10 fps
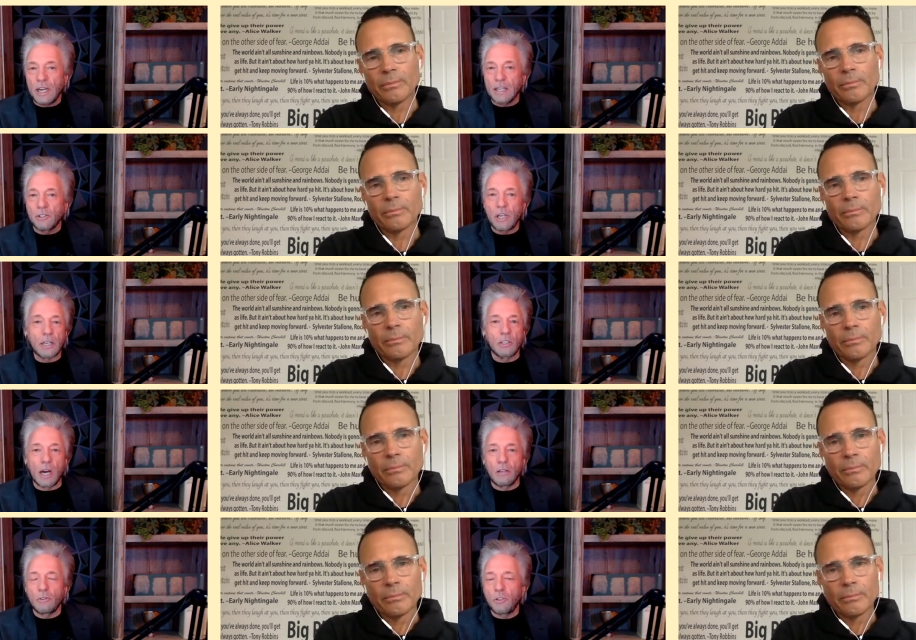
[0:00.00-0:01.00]
Speaker 1: and
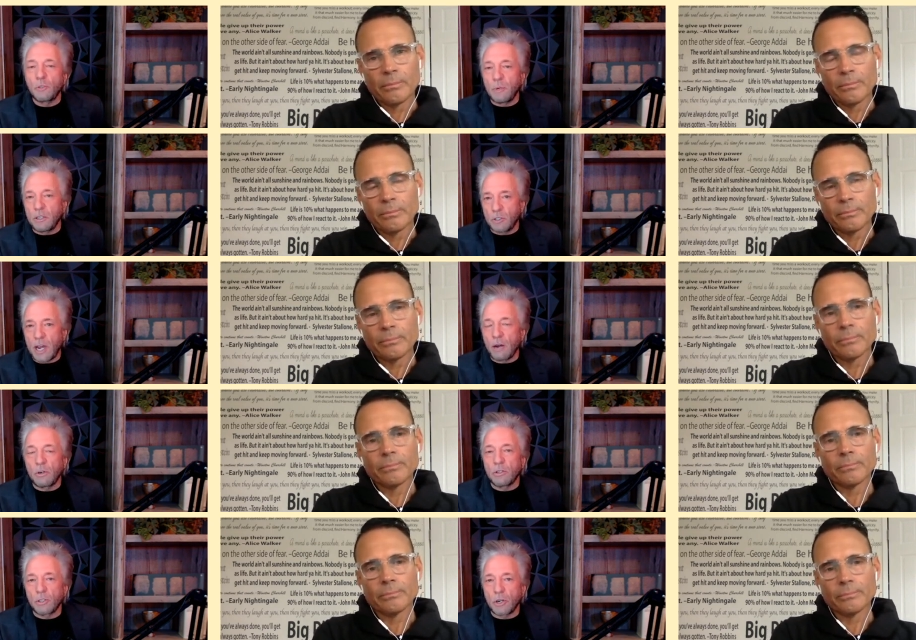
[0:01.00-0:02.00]
technology is being
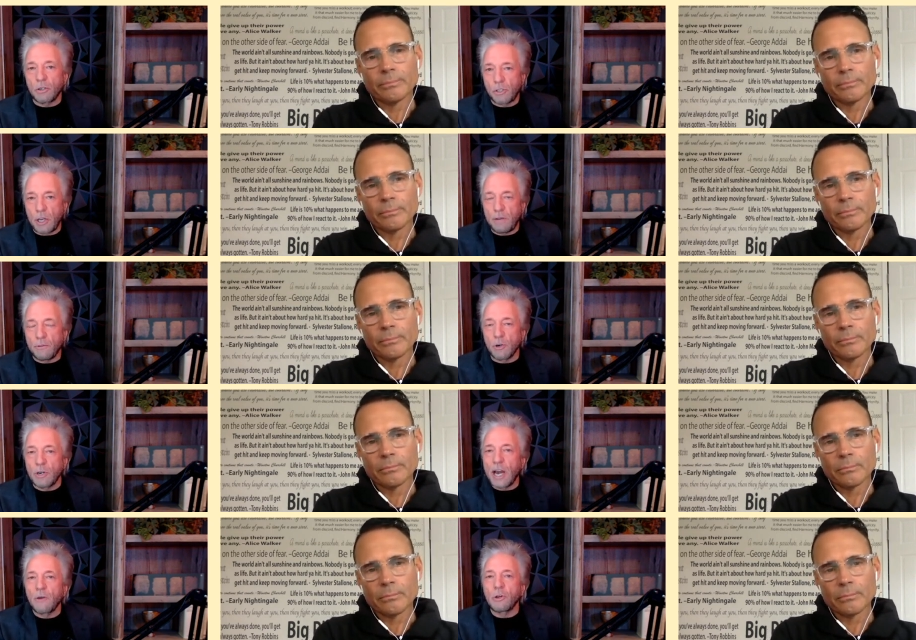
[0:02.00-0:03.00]
touted as our savior.
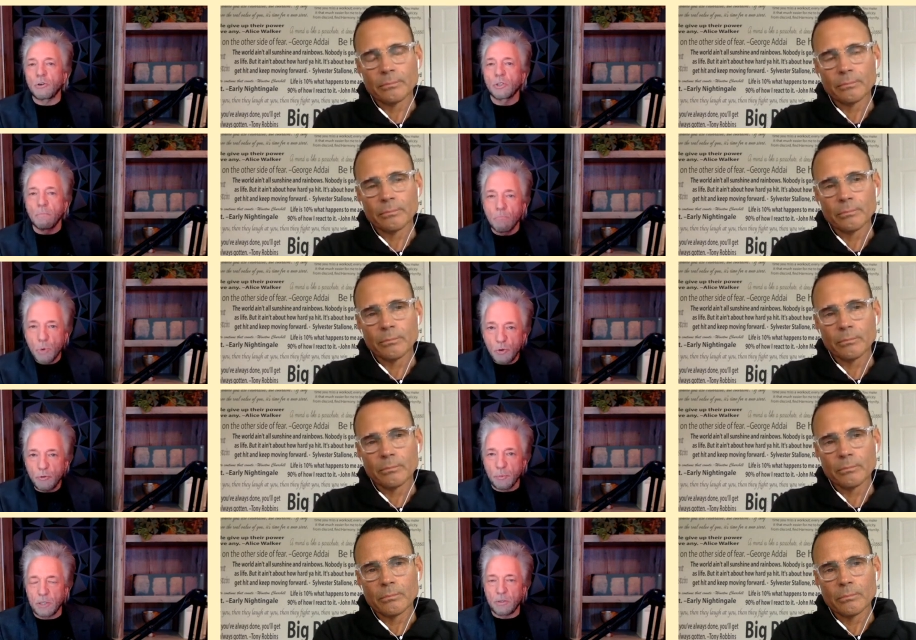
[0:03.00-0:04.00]
Now there's a
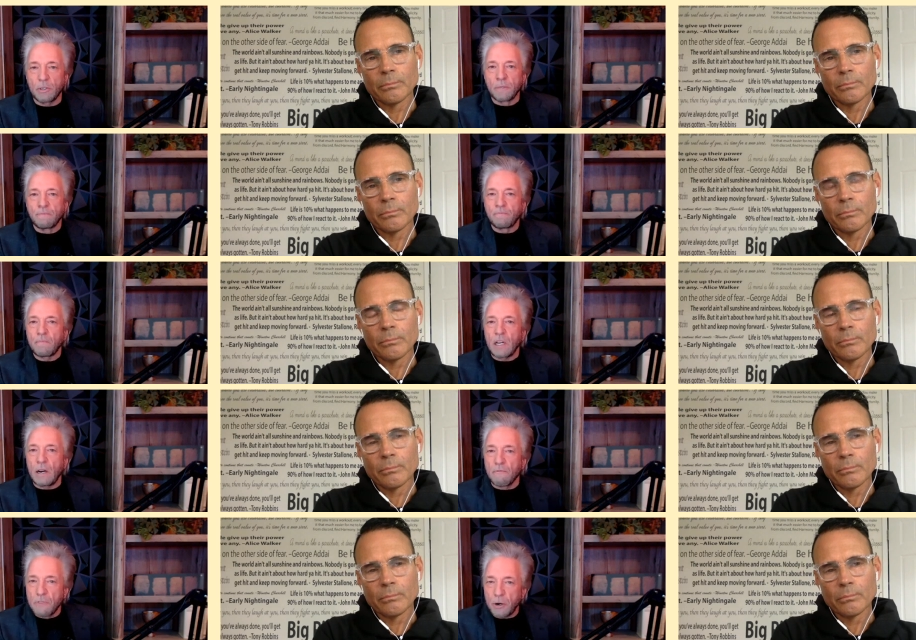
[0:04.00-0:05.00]
movement
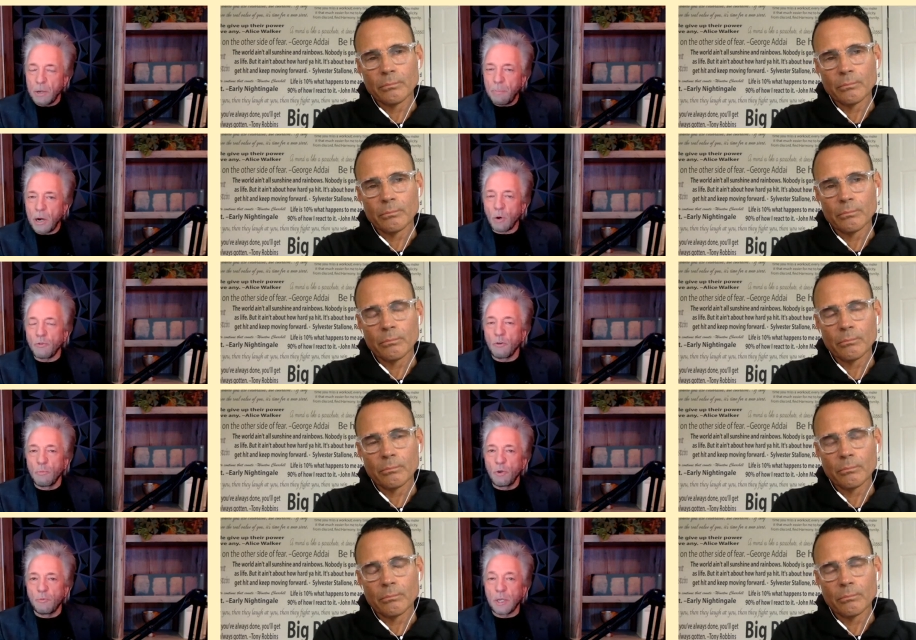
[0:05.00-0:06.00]
a very powerful
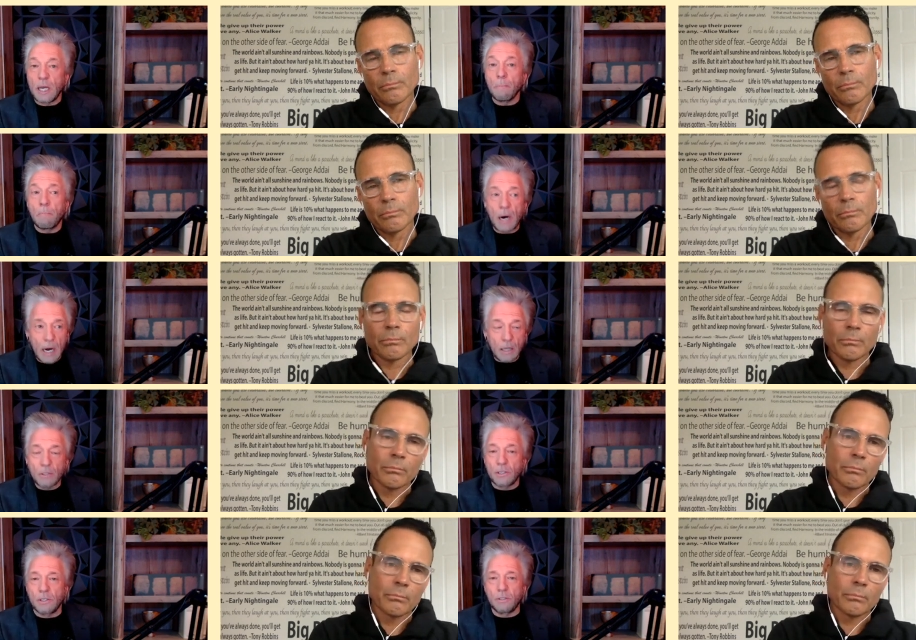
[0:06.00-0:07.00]
movement, and
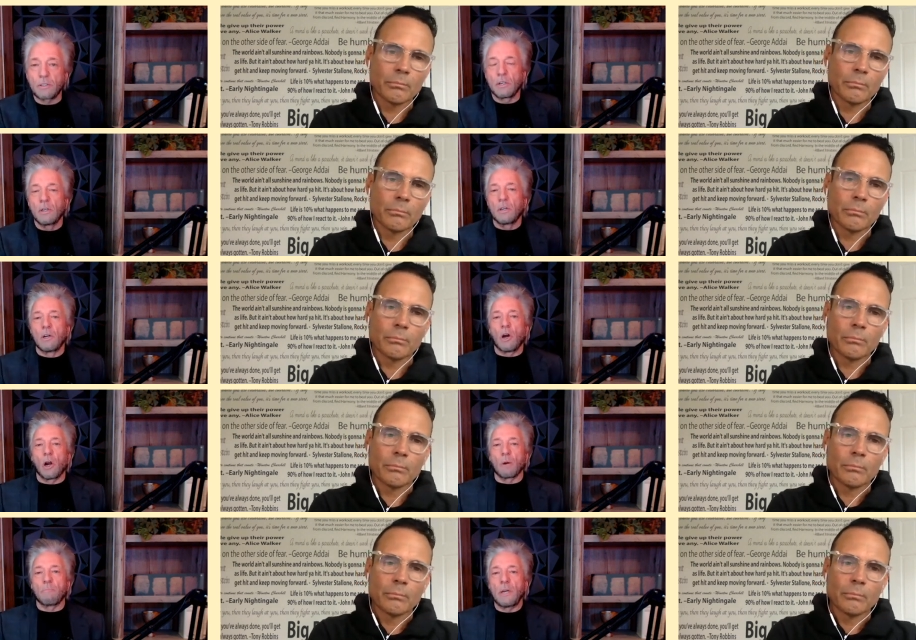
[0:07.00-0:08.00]
policies
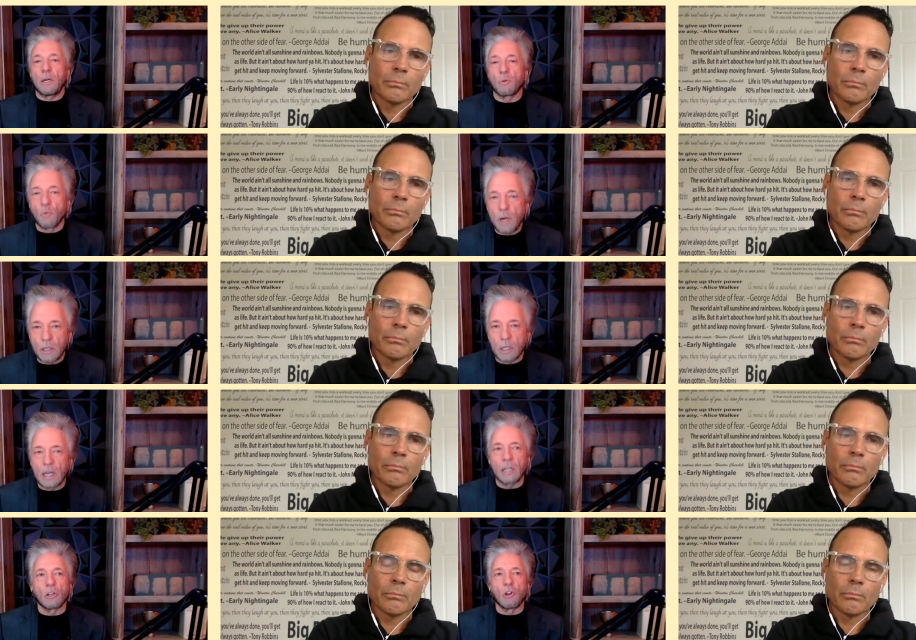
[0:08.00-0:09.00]
are being written
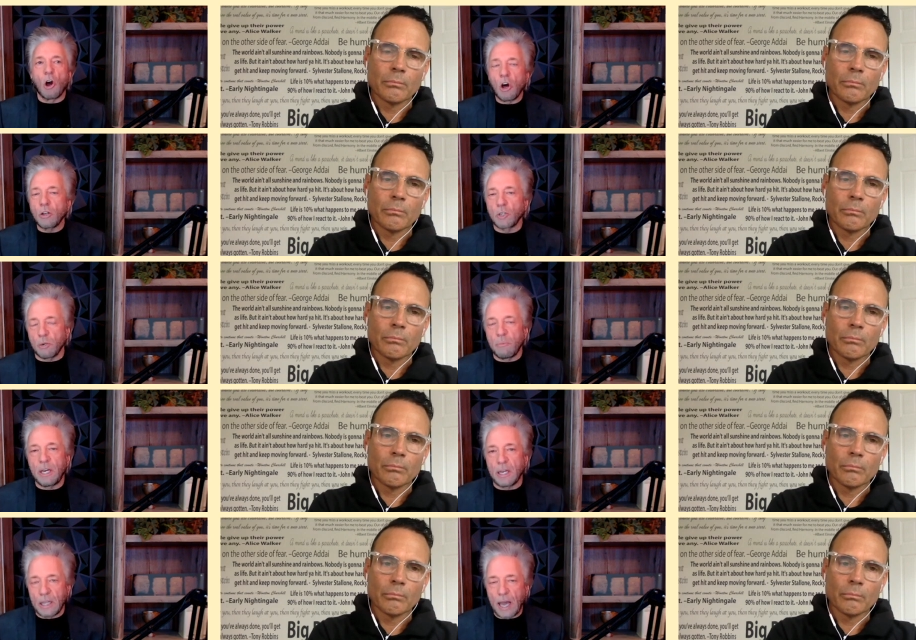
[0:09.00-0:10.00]
and laws are
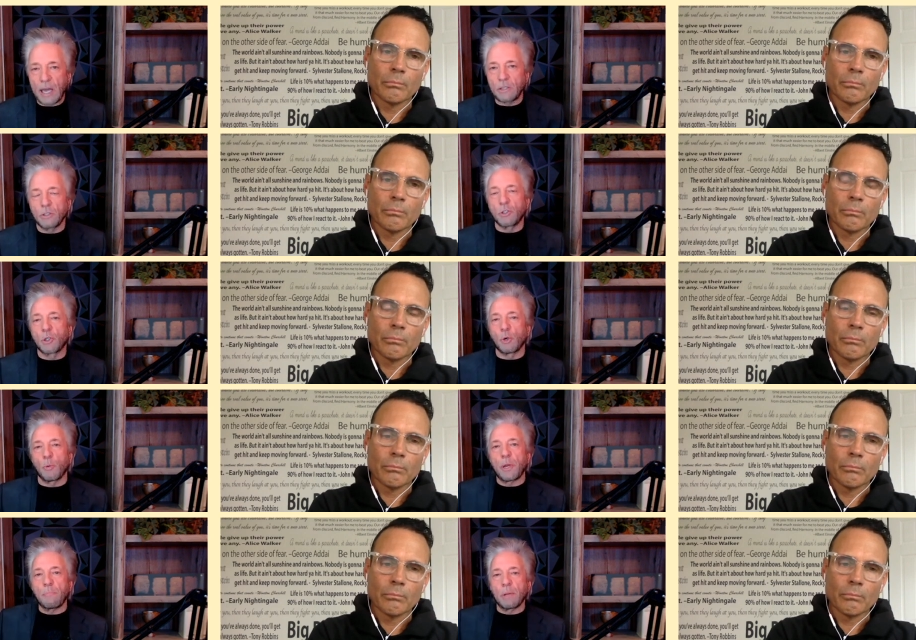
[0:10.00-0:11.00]
being enacted to
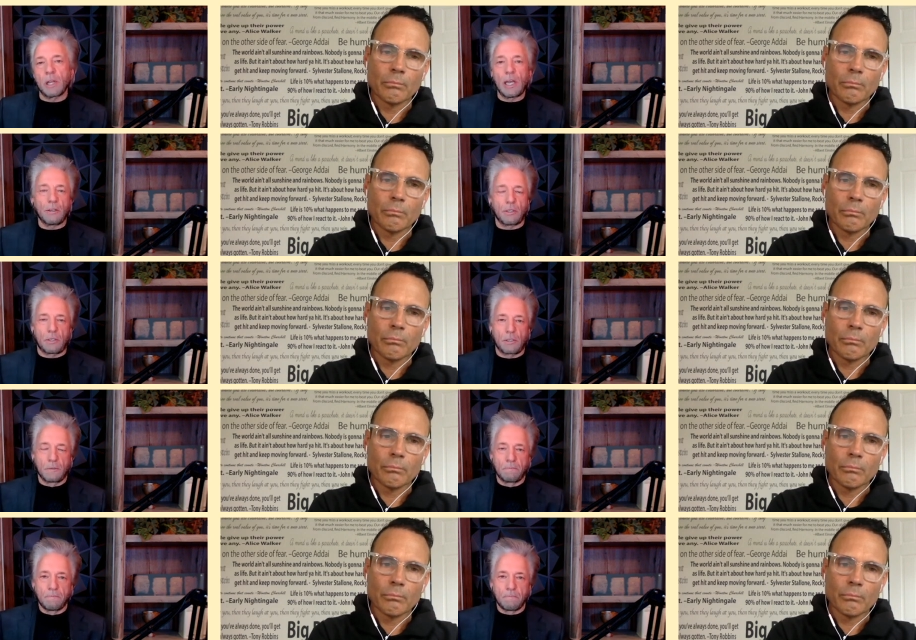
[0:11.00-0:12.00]
replace
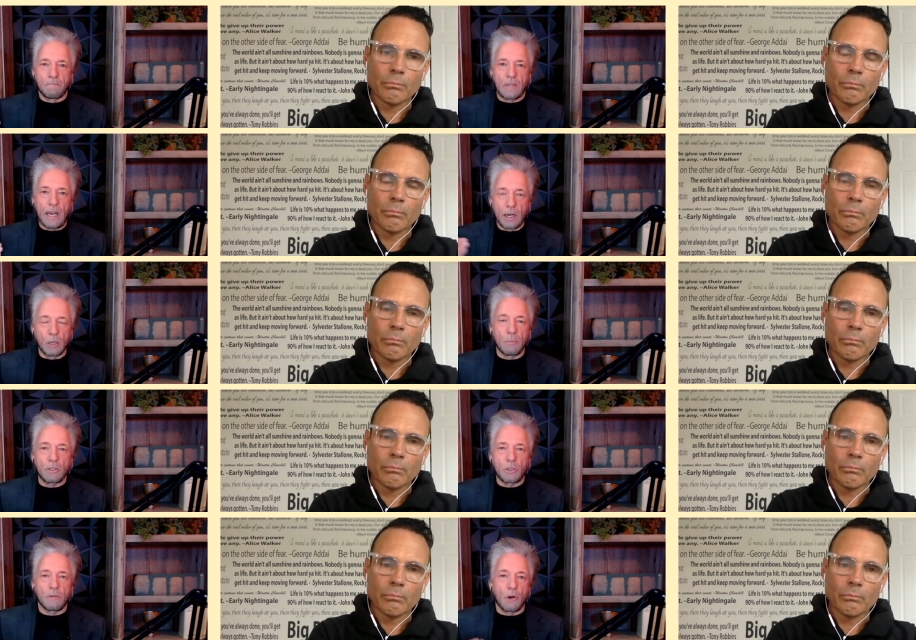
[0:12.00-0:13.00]

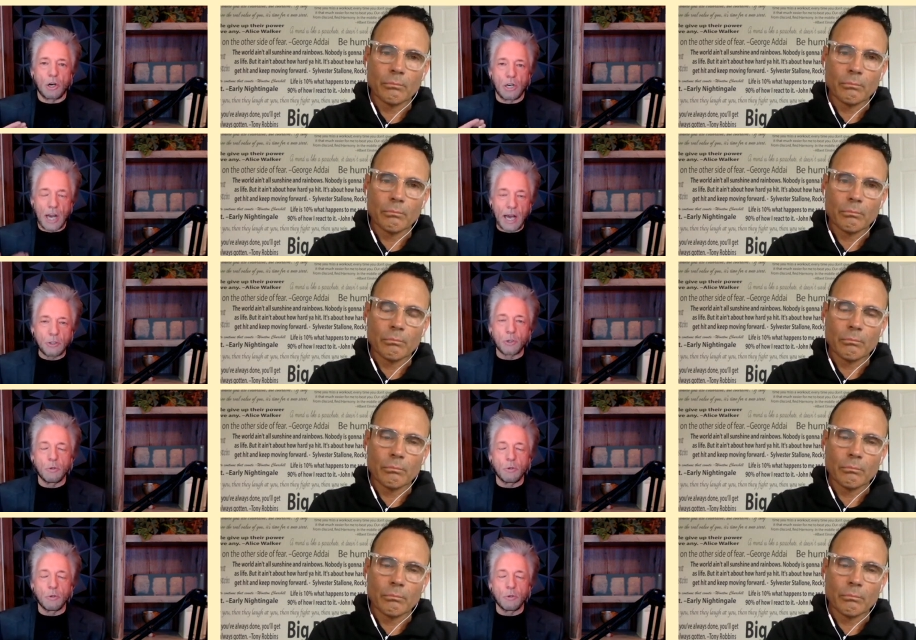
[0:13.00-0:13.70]
elements of our natural